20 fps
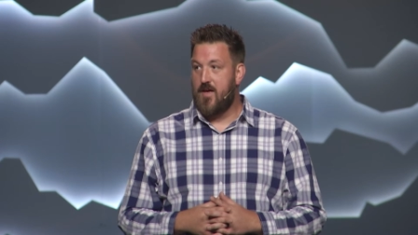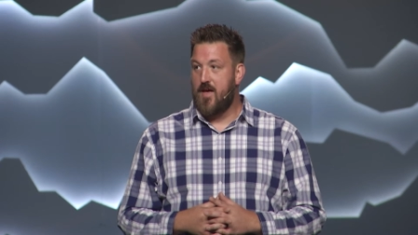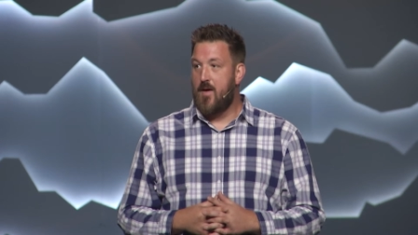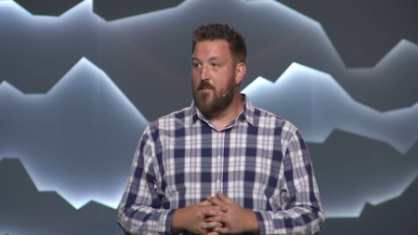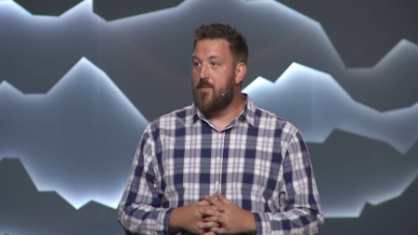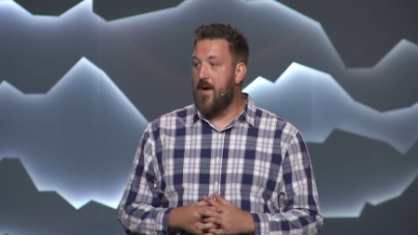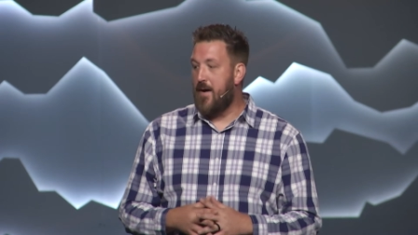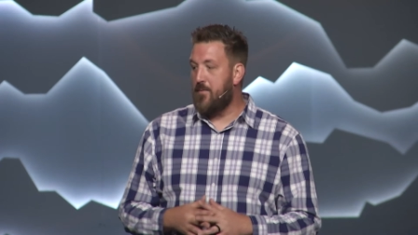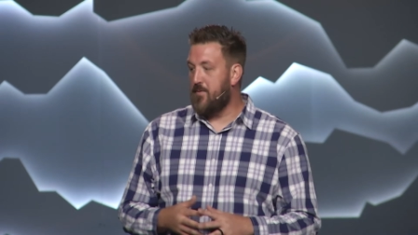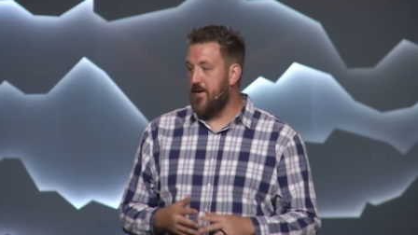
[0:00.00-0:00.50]

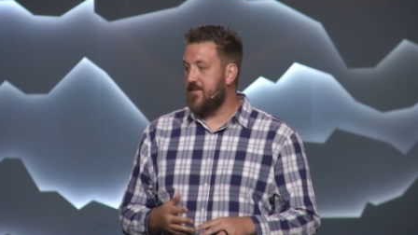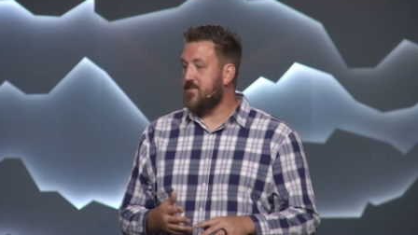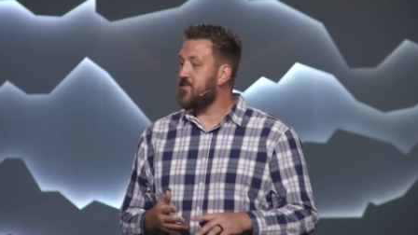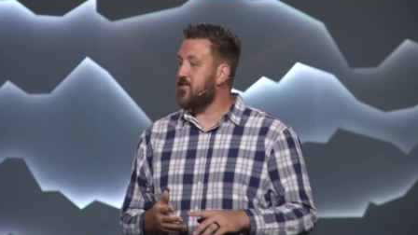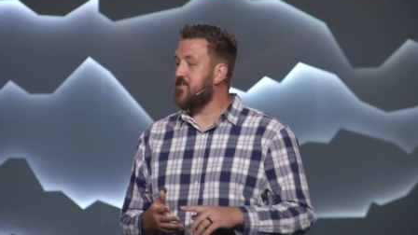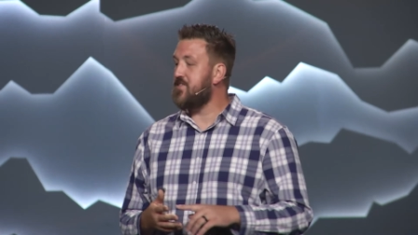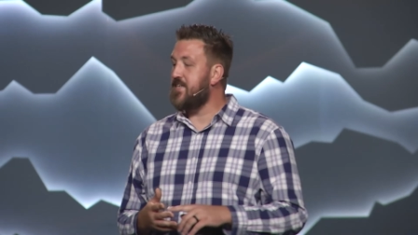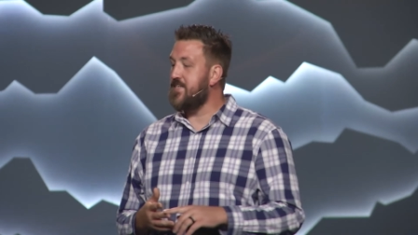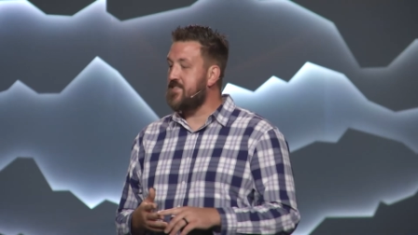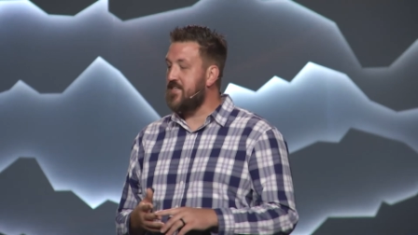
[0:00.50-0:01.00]
Bob Russell
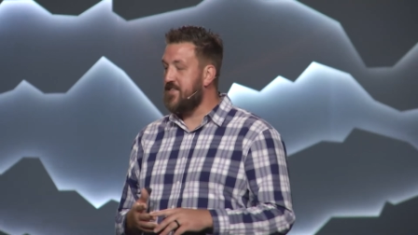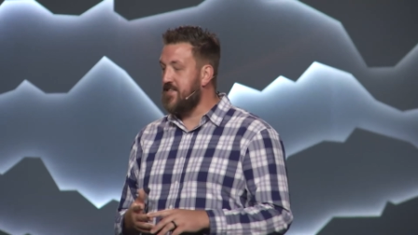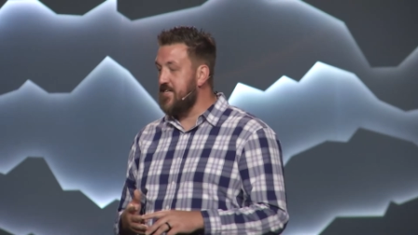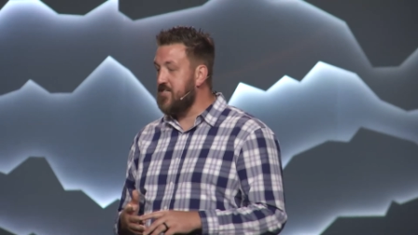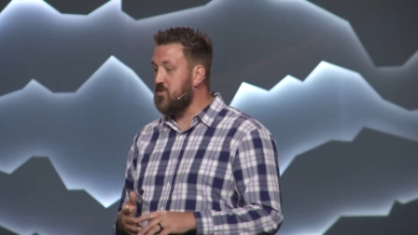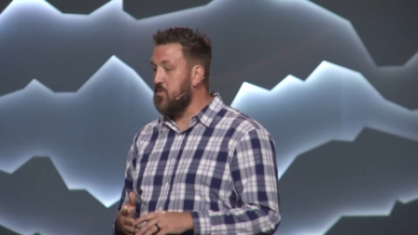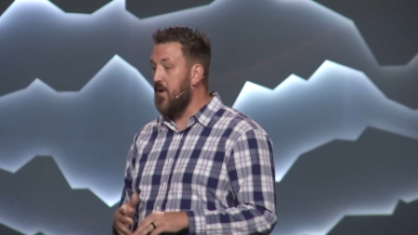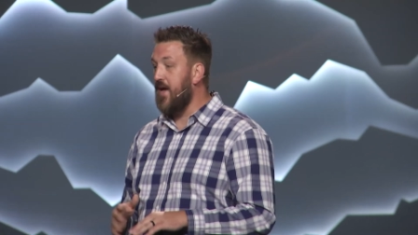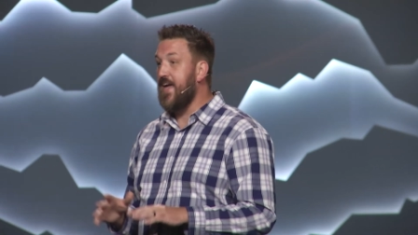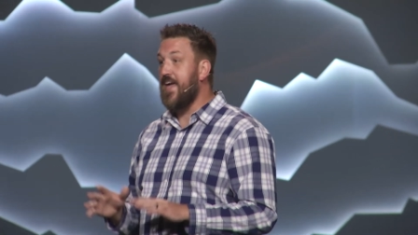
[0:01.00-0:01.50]
says it
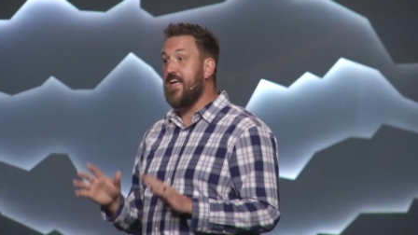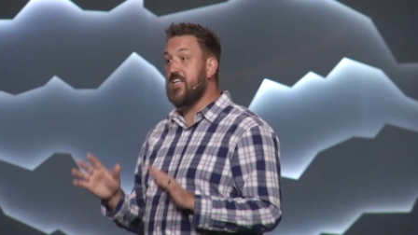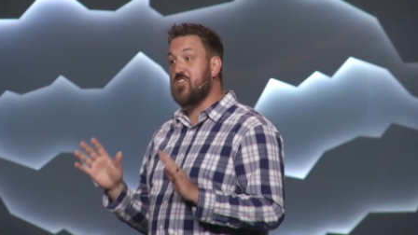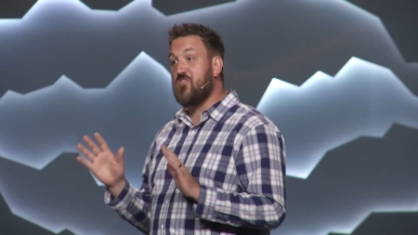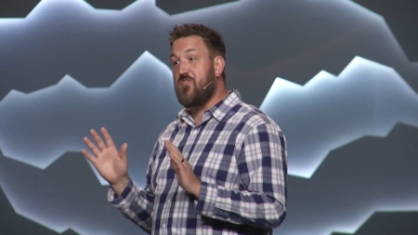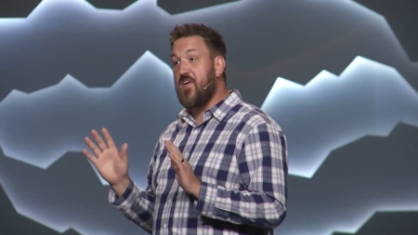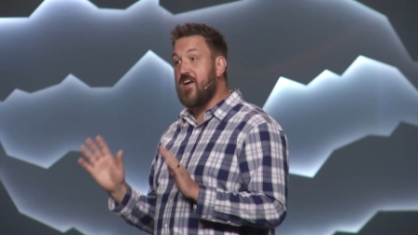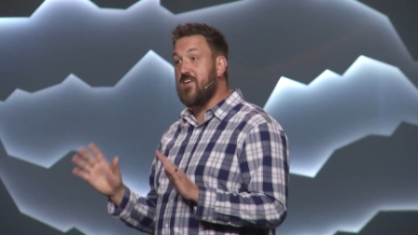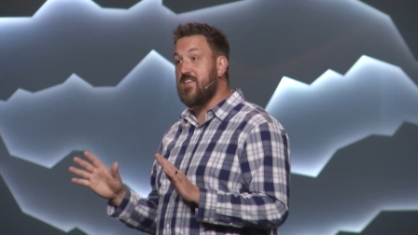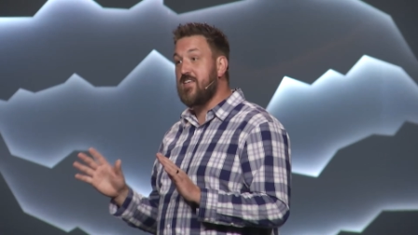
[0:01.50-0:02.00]
this way it's
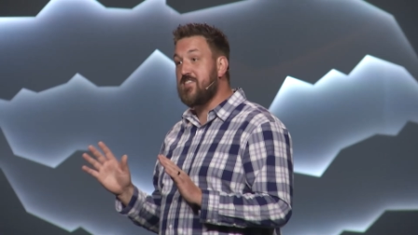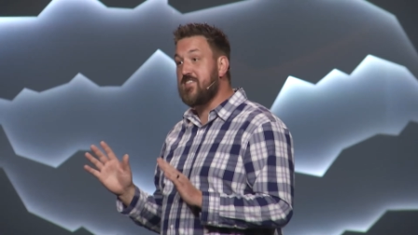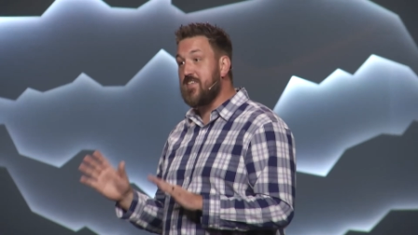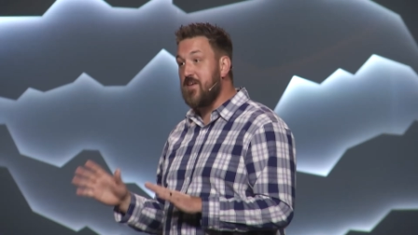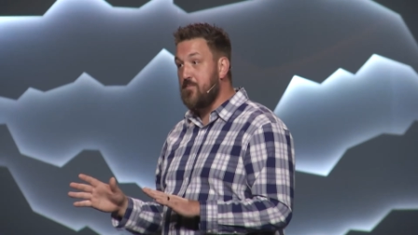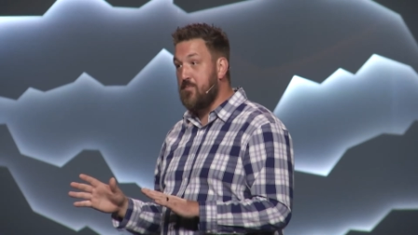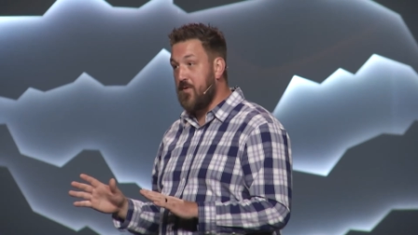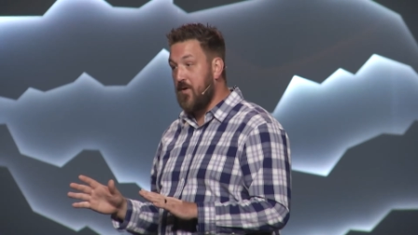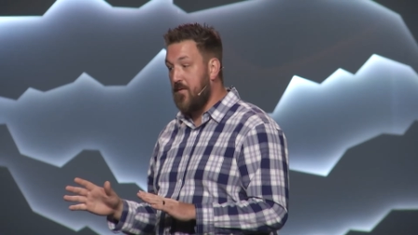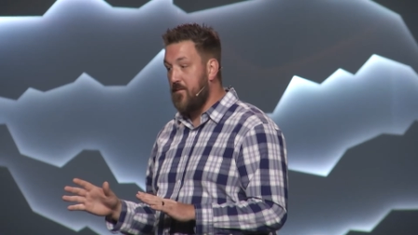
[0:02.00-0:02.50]
fairly
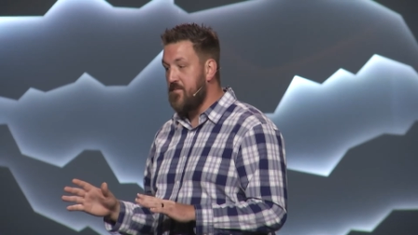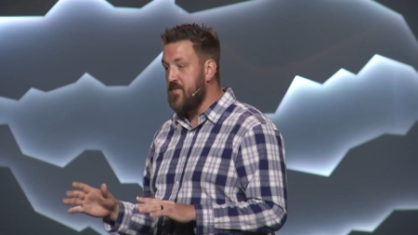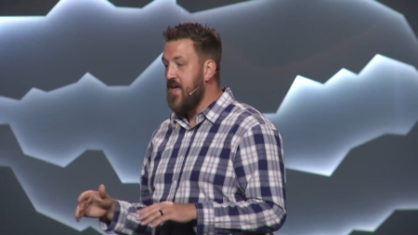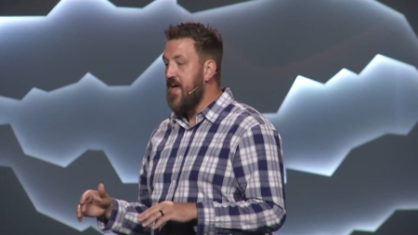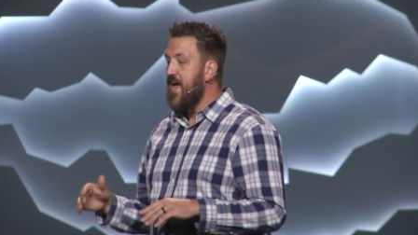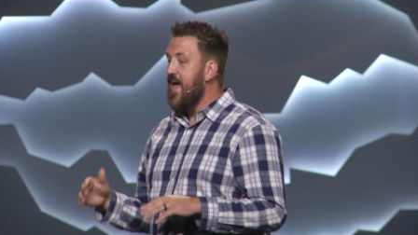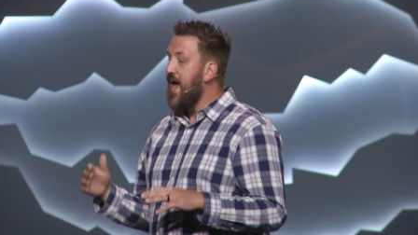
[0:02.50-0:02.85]
simple.